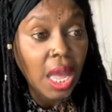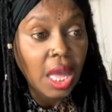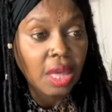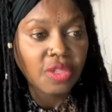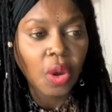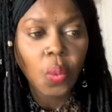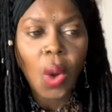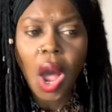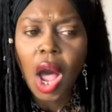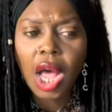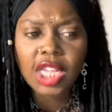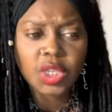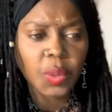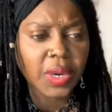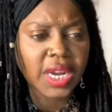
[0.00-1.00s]
The
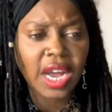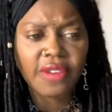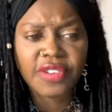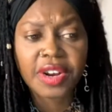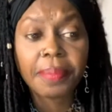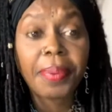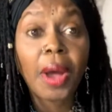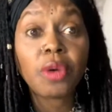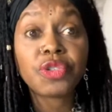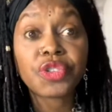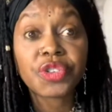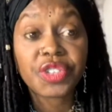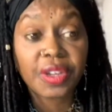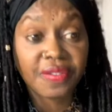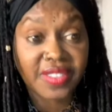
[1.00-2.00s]
walls were covered in
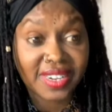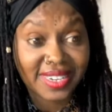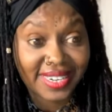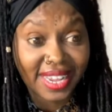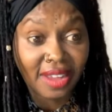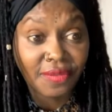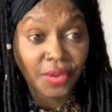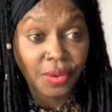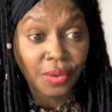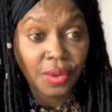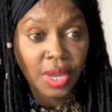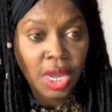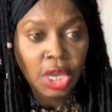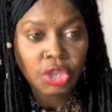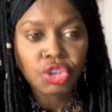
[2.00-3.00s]
posters of the devil,
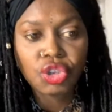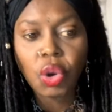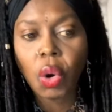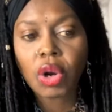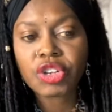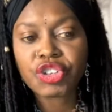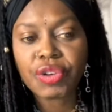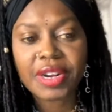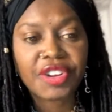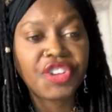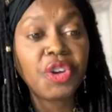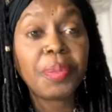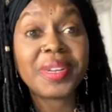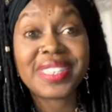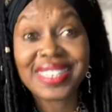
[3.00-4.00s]
torture, and
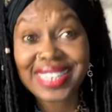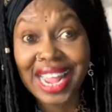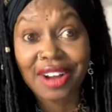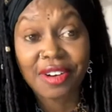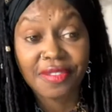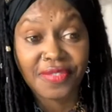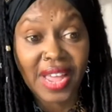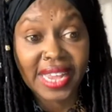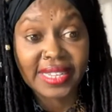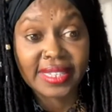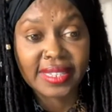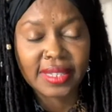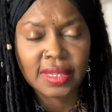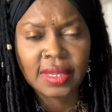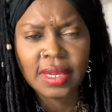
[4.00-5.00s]
human
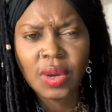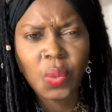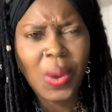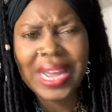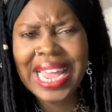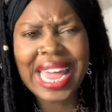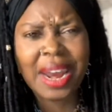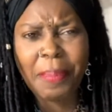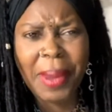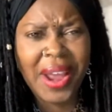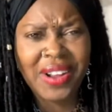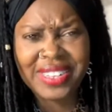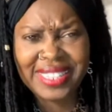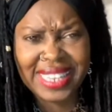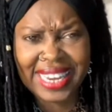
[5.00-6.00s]
sacrifice. What kind of
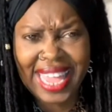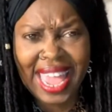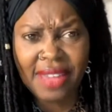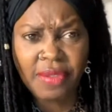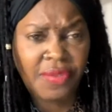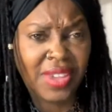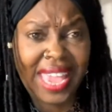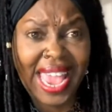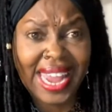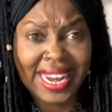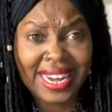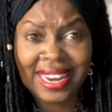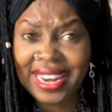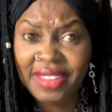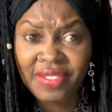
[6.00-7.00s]
parents did he have if he had
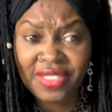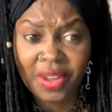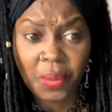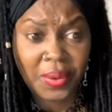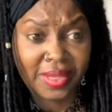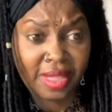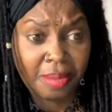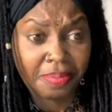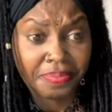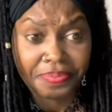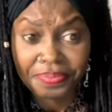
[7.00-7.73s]
him living there with him?